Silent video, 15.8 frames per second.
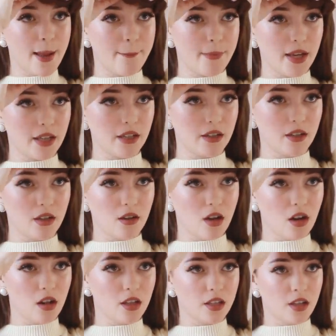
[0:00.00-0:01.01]
But
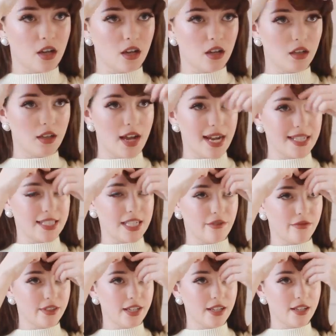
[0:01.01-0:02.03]
all in all, I
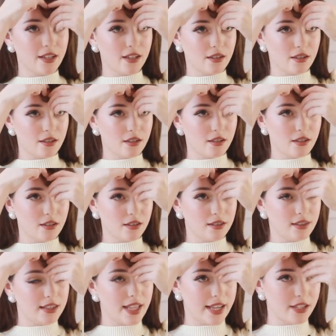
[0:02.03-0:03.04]
definitely
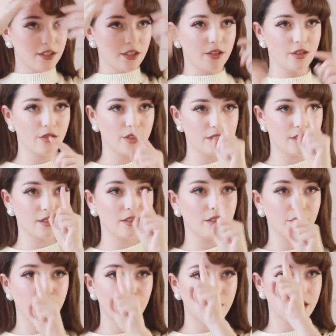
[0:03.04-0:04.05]
like to do this
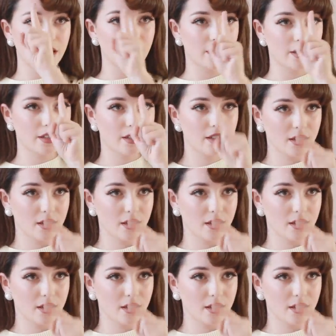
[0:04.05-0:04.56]
loop here.